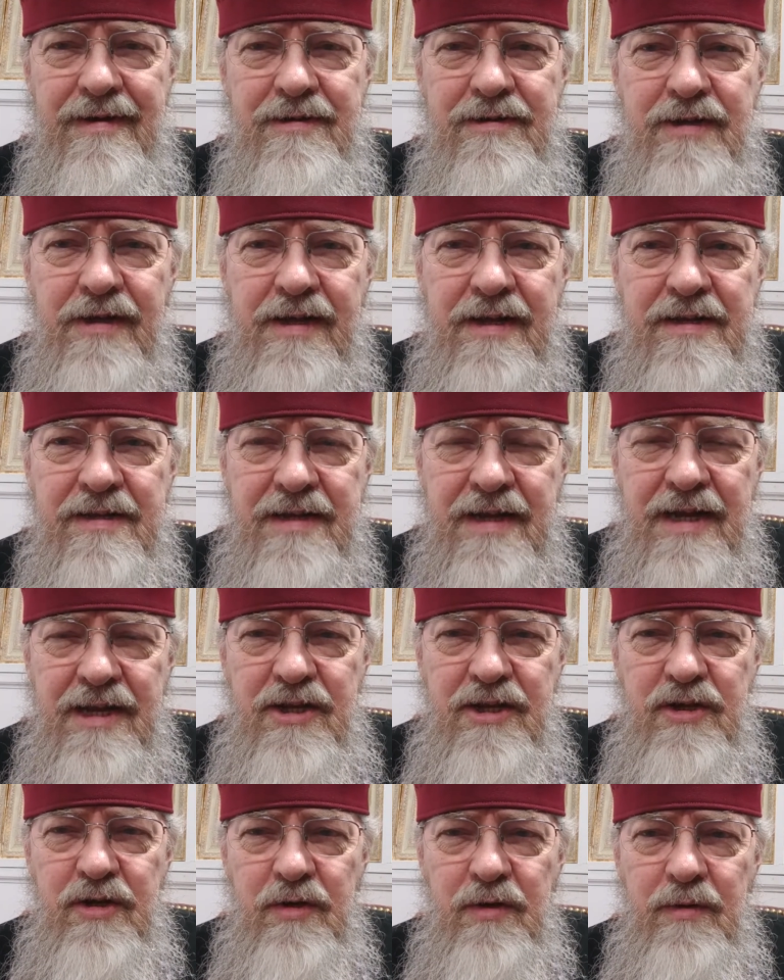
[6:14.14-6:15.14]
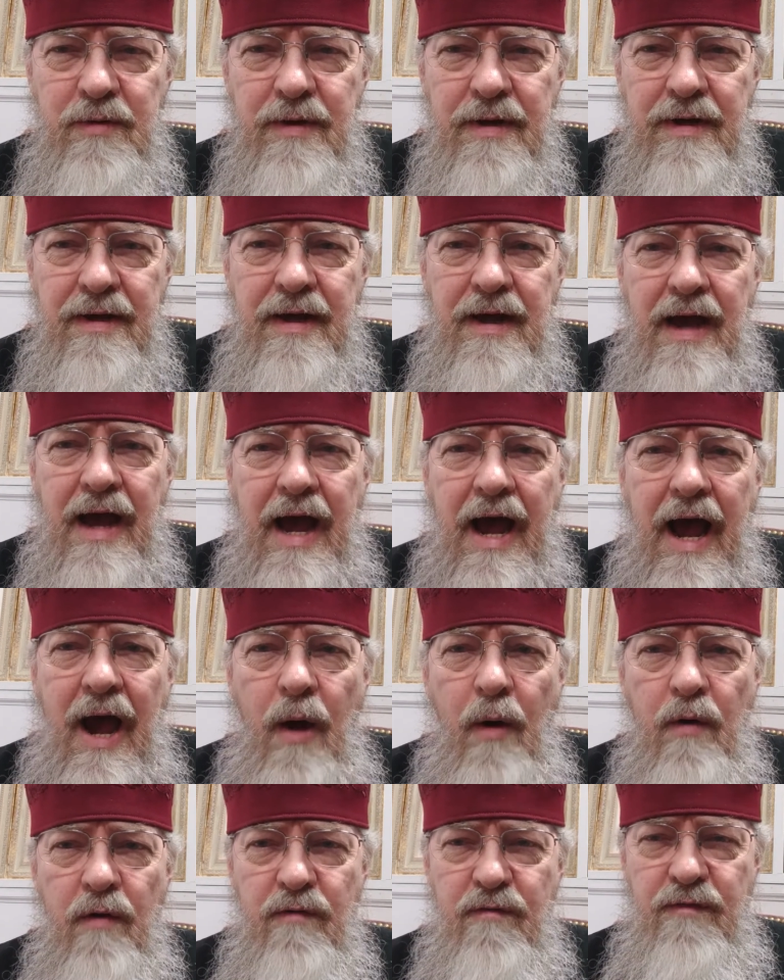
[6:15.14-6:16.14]
to continue
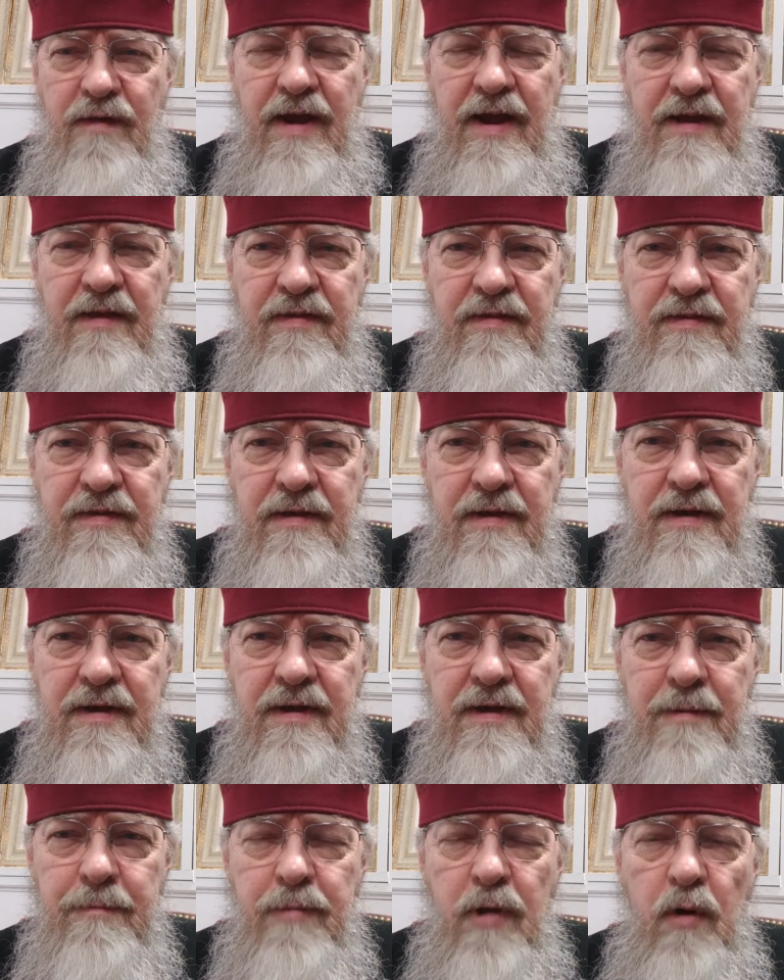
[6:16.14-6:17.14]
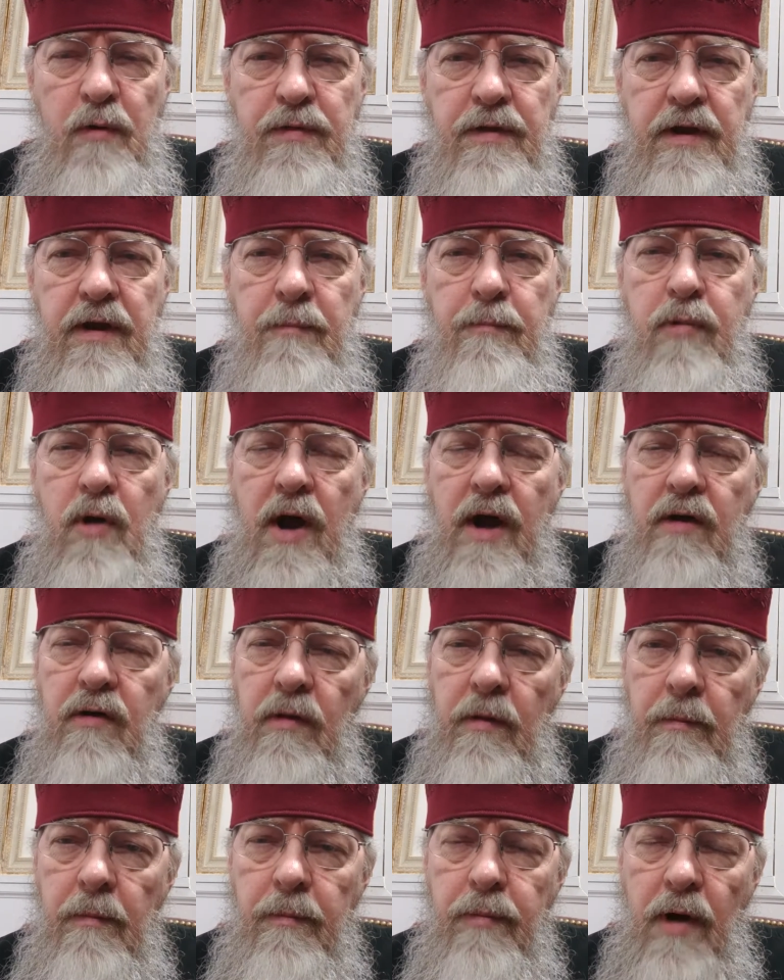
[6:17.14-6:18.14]
our faith, both in a
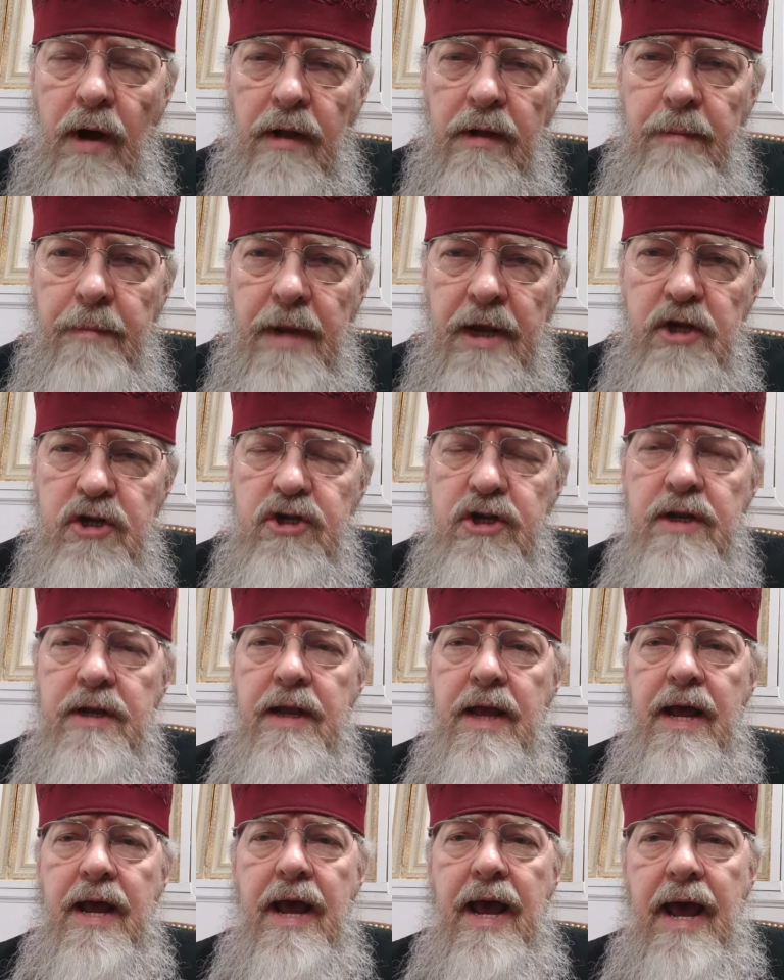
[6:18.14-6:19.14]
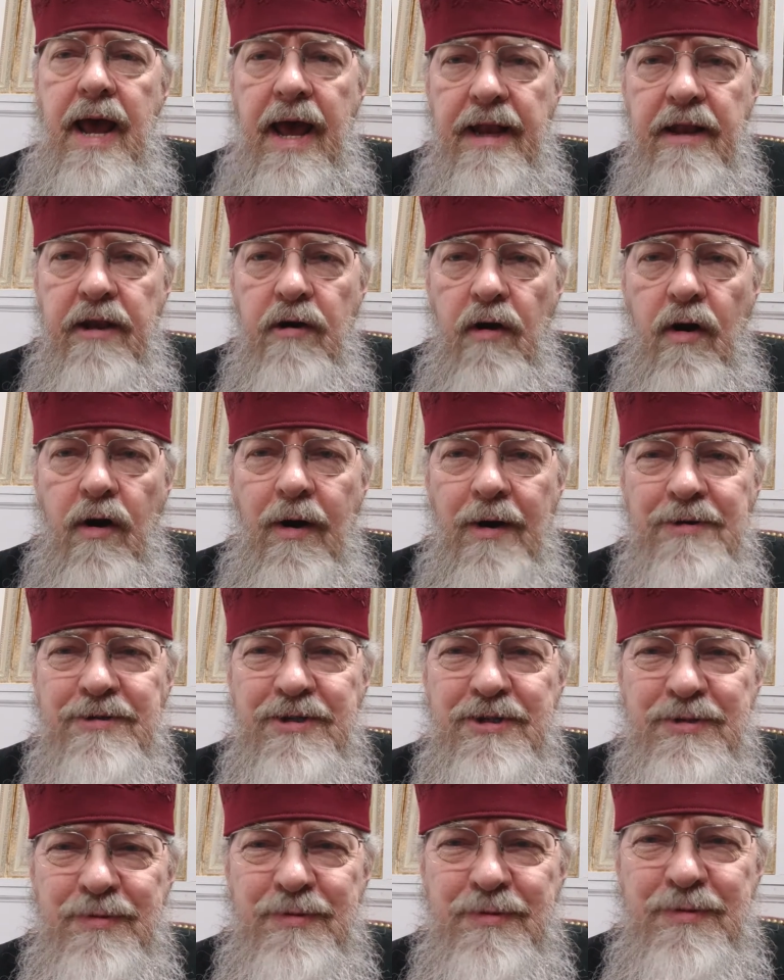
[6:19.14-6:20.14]
proclamation and in our hearts
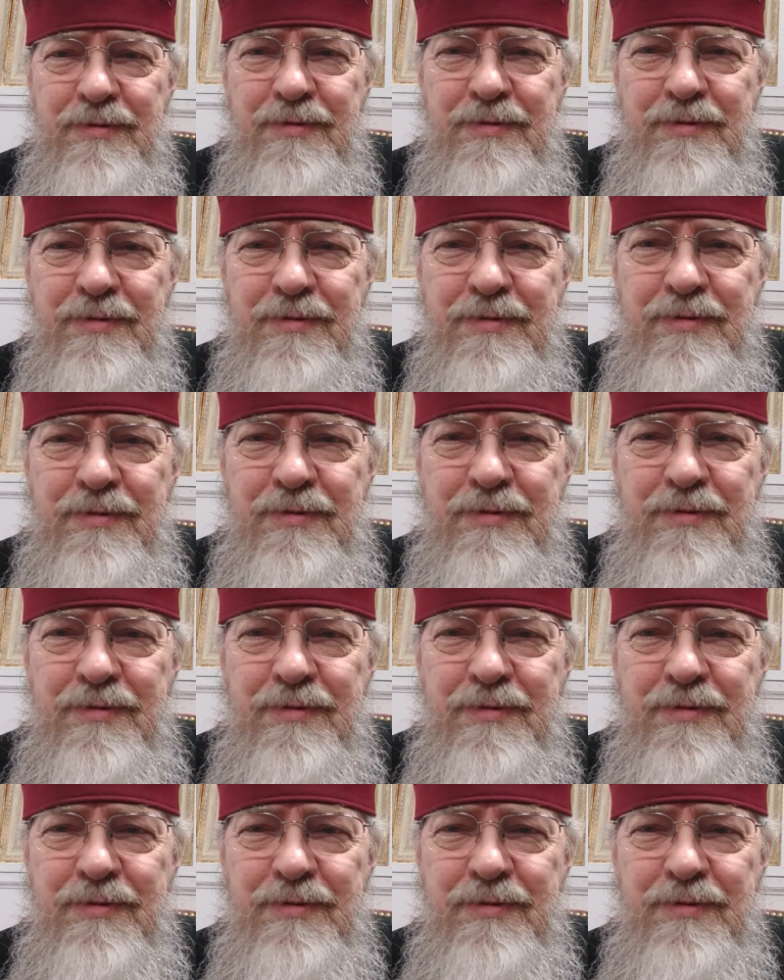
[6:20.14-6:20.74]
as well.